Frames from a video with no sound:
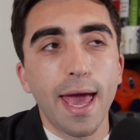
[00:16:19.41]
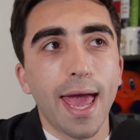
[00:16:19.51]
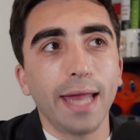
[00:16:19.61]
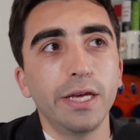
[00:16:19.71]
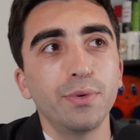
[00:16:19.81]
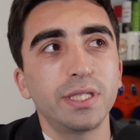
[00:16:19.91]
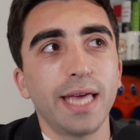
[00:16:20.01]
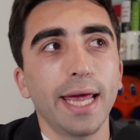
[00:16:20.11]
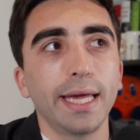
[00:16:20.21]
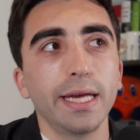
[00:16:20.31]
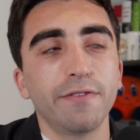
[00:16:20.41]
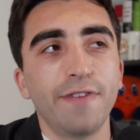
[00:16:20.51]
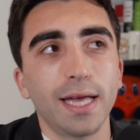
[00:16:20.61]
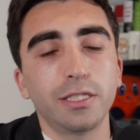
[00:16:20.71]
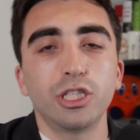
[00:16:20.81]
And he was taking
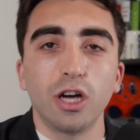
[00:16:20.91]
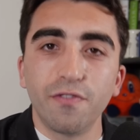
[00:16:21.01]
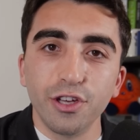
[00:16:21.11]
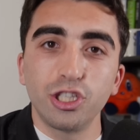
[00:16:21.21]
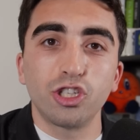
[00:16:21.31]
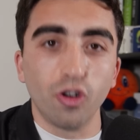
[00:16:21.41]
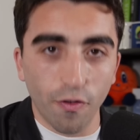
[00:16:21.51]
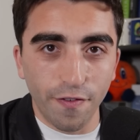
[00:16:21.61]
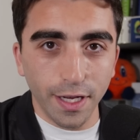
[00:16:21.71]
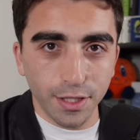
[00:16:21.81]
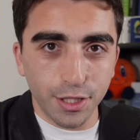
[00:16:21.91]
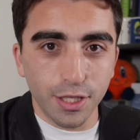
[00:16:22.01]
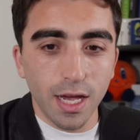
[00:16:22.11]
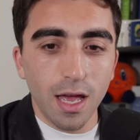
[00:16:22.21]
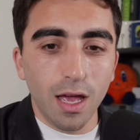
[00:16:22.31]
advantage of the surface.
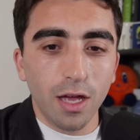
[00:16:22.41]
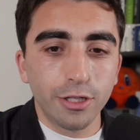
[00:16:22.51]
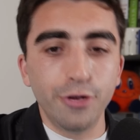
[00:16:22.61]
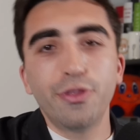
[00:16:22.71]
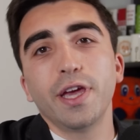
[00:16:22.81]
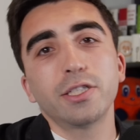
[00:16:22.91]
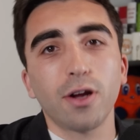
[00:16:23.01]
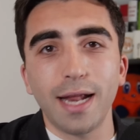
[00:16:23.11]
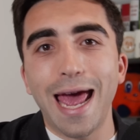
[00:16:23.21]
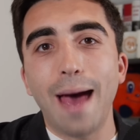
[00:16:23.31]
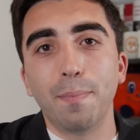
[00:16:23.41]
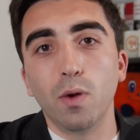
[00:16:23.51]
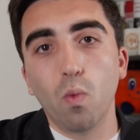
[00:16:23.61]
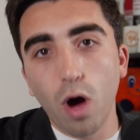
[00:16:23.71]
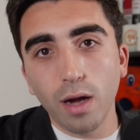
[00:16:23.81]
Two things are going to
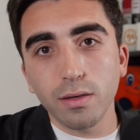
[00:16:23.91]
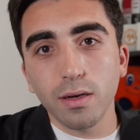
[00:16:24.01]
happen. One,